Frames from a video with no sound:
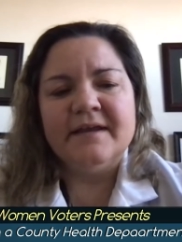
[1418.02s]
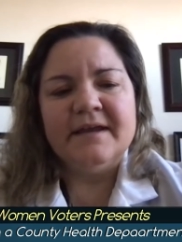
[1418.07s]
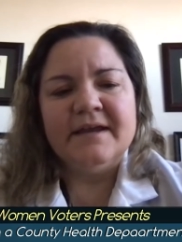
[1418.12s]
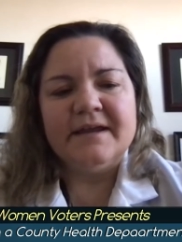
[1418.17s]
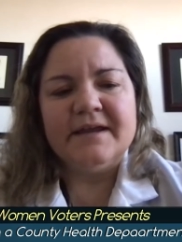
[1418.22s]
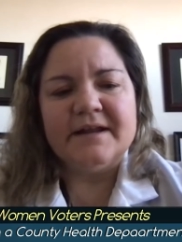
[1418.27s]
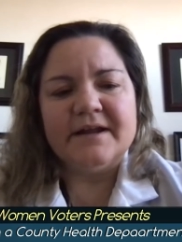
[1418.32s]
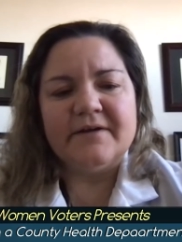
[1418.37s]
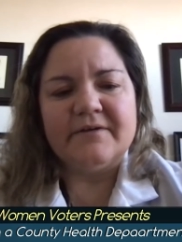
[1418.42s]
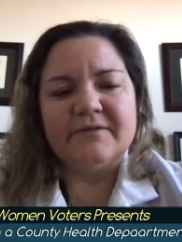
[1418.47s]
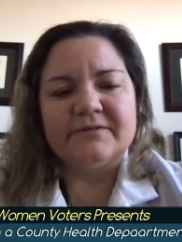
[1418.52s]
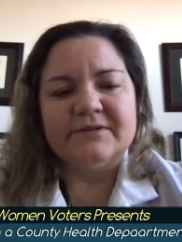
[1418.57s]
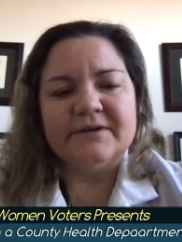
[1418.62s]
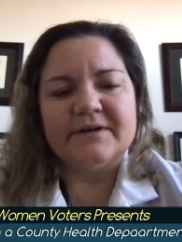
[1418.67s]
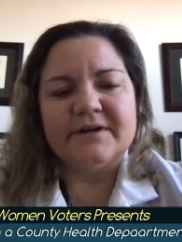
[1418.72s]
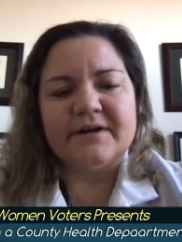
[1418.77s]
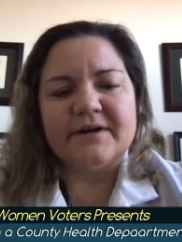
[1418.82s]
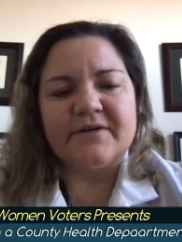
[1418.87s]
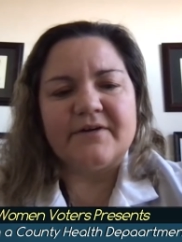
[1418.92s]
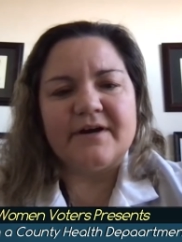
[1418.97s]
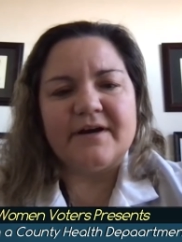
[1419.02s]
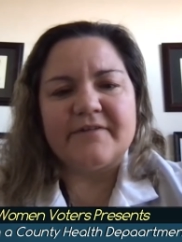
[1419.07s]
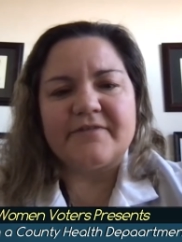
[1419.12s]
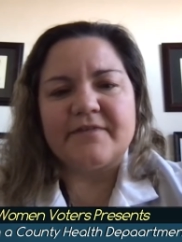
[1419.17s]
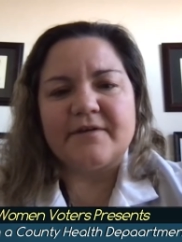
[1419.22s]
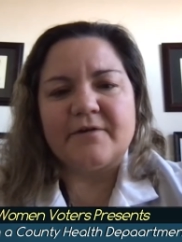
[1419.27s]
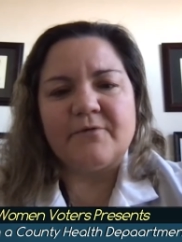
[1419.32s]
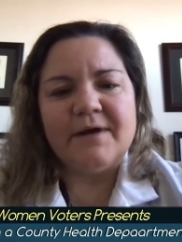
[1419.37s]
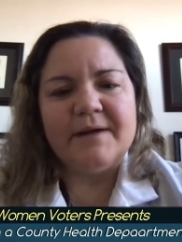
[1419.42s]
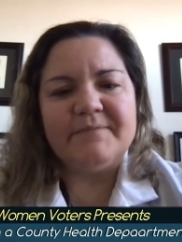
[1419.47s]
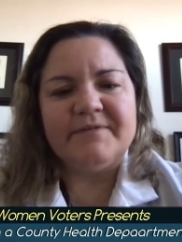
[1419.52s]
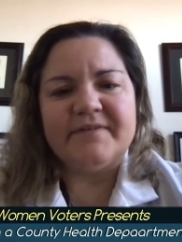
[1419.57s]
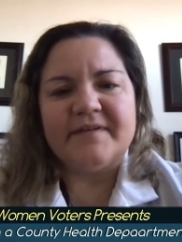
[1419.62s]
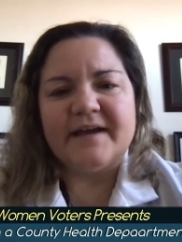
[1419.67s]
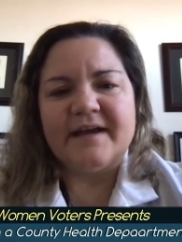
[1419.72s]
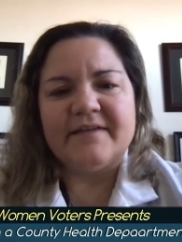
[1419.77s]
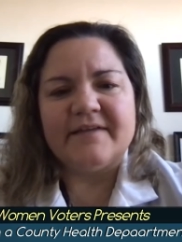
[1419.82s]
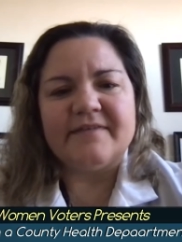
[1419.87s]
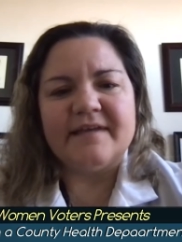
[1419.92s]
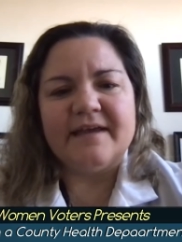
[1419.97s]
you know look across their
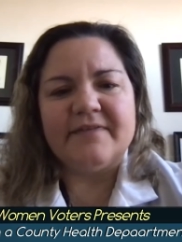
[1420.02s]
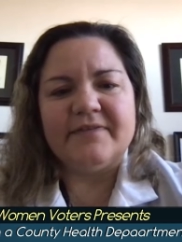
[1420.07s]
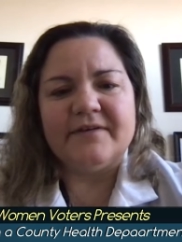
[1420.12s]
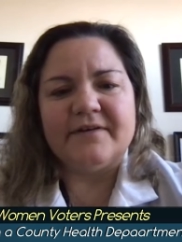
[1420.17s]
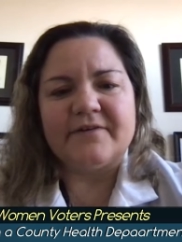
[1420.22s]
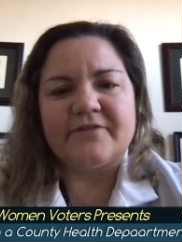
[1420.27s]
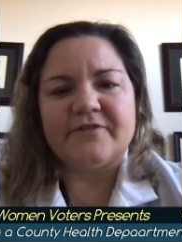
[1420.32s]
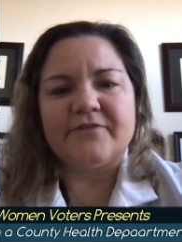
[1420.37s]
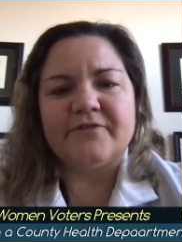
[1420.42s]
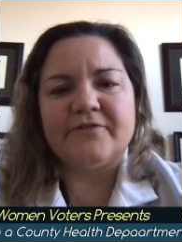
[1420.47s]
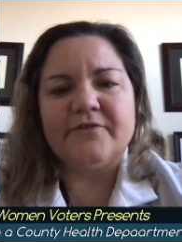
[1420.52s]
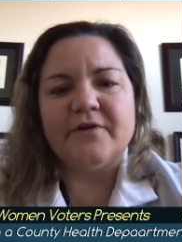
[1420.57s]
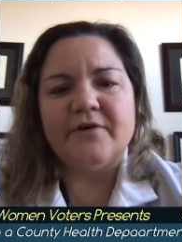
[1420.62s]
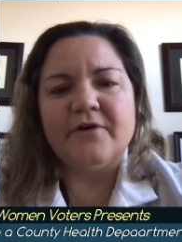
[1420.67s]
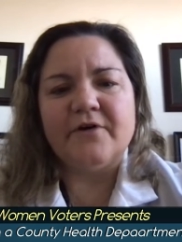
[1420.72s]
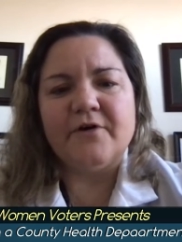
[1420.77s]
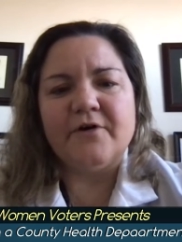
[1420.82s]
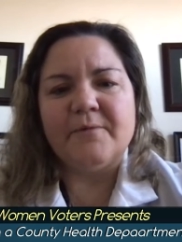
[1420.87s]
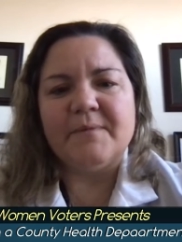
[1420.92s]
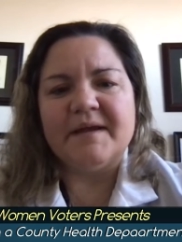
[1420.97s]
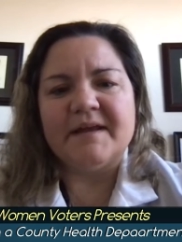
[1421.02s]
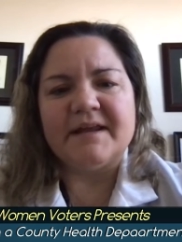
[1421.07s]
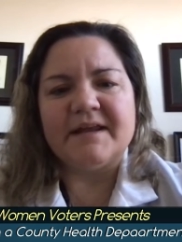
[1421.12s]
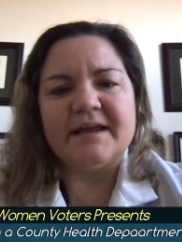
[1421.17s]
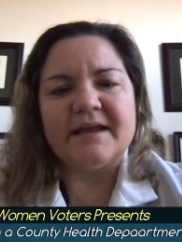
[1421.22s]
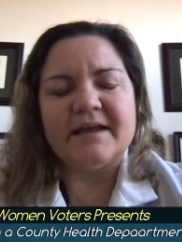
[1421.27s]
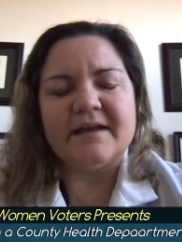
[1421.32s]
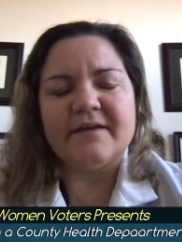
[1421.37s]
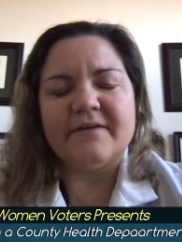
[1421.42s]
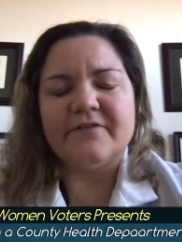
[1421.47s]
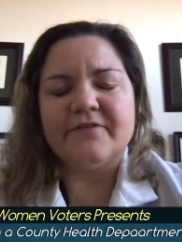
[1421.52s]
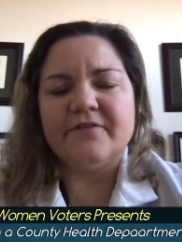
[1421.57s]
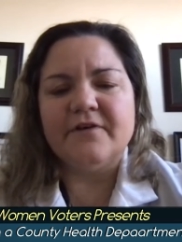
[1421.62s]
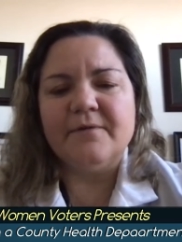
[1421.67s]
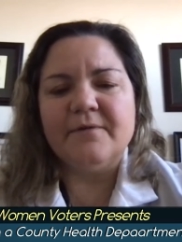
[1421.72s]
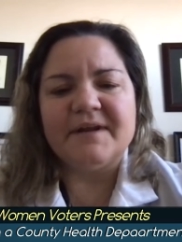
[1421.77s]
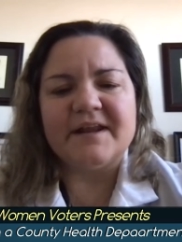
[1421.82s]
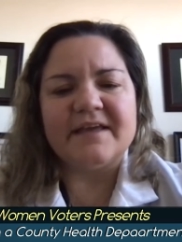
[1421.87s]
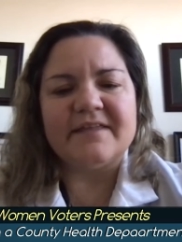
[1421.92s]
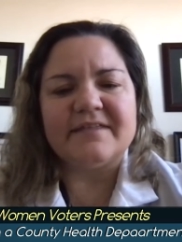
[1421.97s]
websites and there are so many so
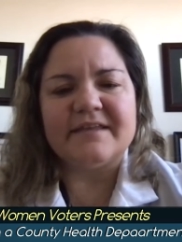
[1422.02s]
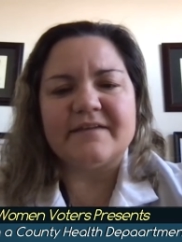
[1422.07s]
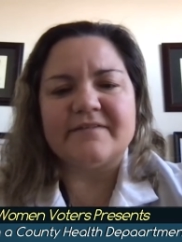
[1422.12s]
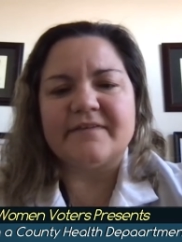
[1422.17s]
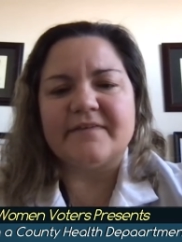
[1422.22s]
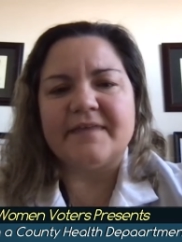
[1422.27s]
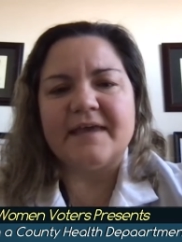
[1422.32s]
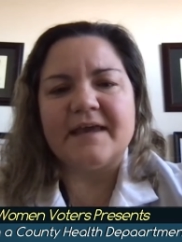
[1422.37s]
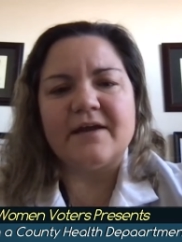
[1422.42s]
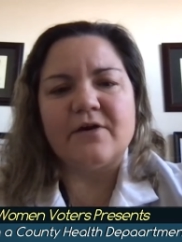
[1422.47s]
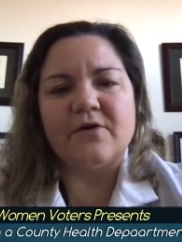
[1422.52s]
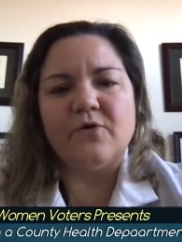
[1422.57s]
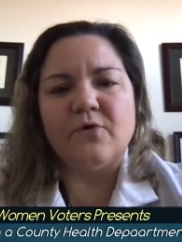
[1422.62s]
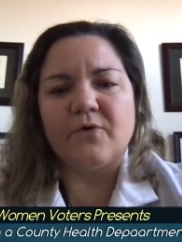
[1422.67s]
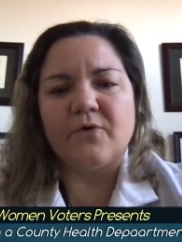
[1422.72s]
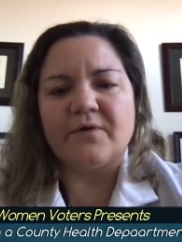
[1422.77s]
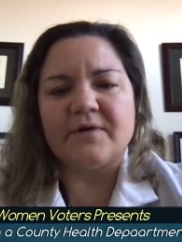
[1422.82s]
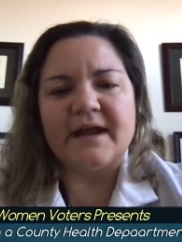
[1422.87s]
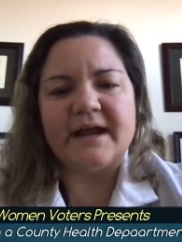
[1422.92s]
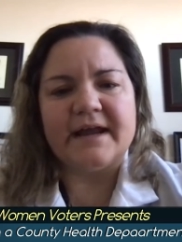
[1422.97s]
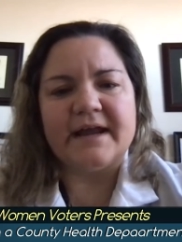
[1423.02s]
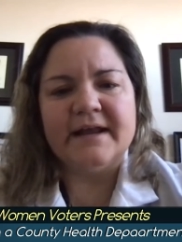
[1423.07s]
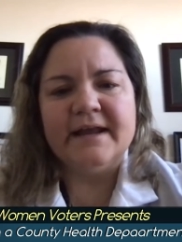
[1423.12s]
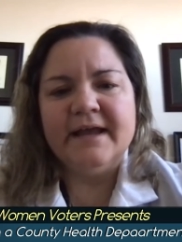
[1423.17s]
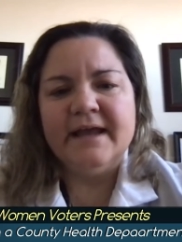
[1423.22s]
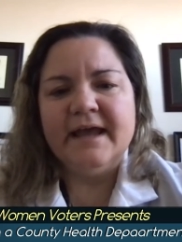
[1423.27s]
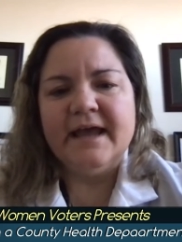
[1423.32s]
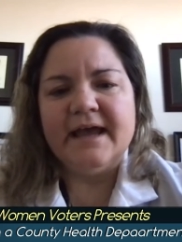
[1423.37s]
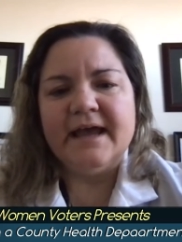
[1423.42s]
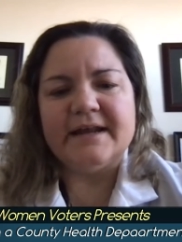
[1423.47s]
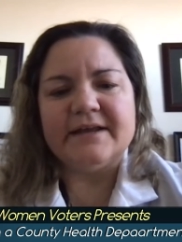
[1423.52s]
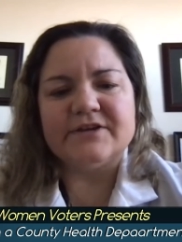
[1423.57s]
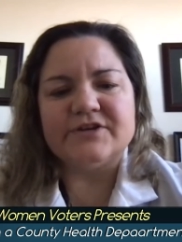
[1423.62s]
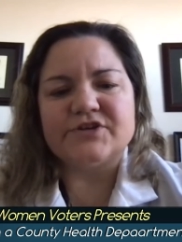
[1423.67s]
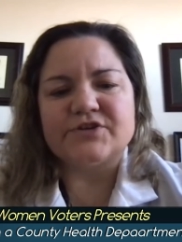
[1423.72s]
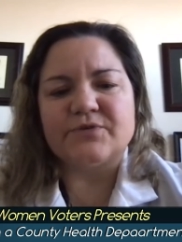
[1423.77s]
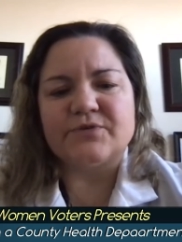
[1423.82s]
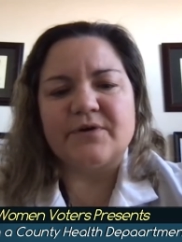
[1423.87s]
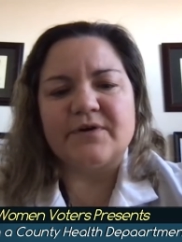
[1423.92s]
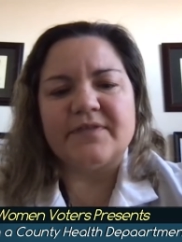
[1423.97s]
many things that they can coordinate and
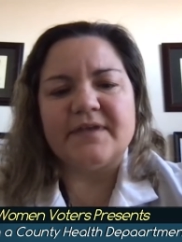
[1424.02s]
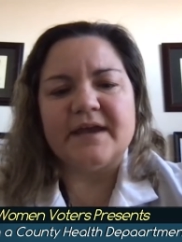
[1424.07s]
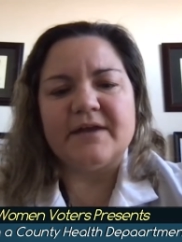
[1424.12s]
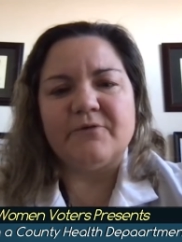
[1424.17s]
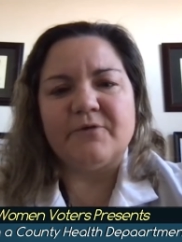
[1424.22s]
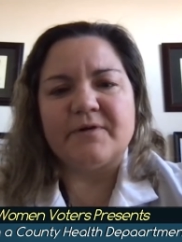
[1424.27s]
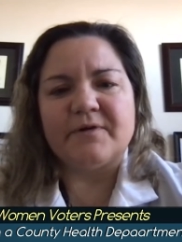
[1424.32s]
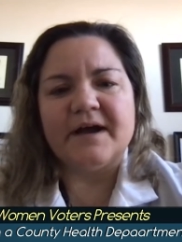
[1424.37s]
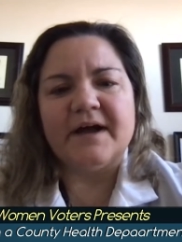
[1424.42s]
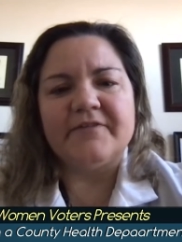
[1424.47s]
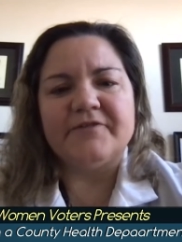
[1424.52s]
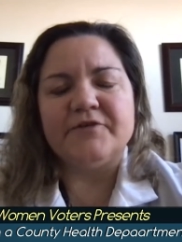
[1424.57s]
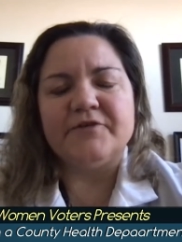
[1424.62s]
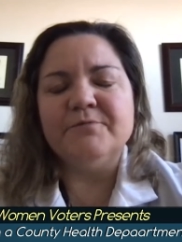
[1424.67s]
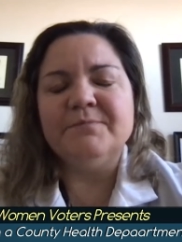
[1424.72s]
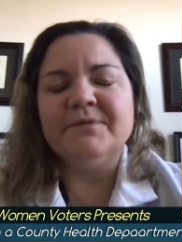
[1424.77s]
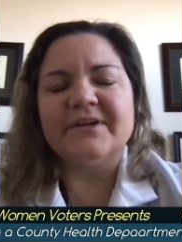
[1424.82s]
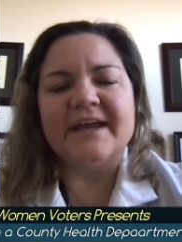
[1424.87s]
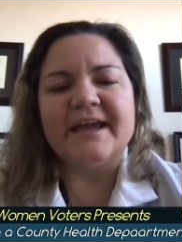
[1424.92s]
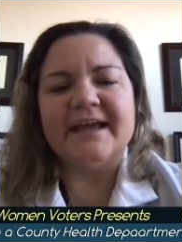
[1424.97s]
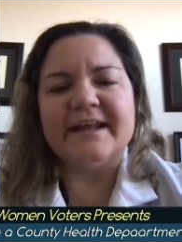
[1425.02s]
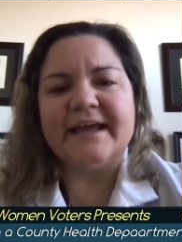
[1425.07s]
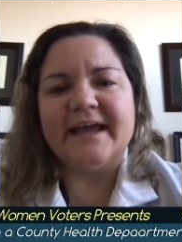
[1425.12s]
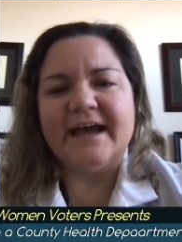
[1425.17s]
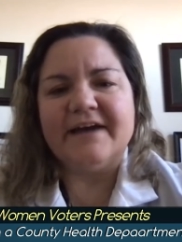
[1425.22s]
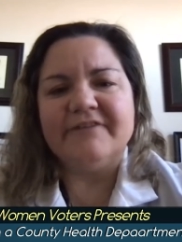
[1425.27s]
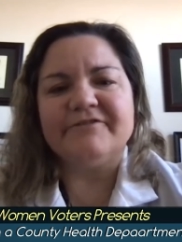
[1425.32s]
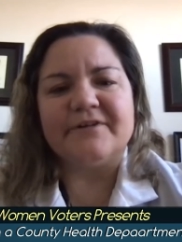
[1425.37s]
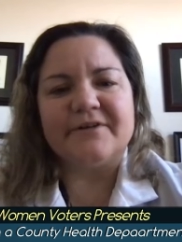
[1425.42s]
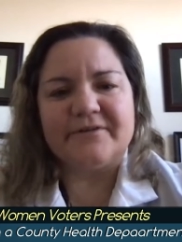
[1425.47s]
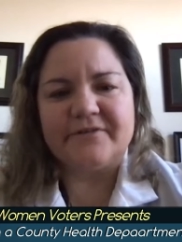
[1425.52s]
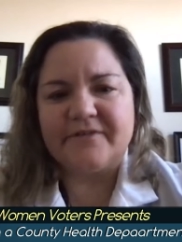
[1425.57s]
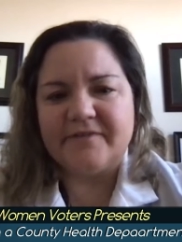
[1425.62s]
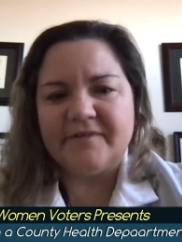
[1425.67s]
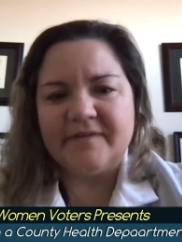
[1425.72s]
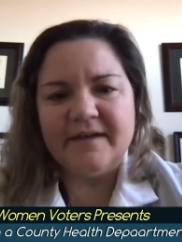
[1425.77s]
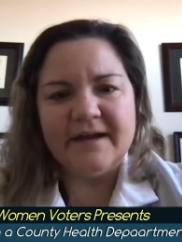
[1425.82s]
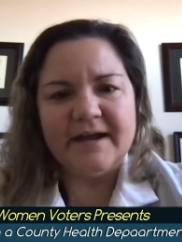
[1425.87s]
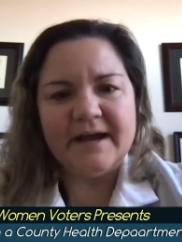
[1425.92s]
ensure that we're not duplicating efforts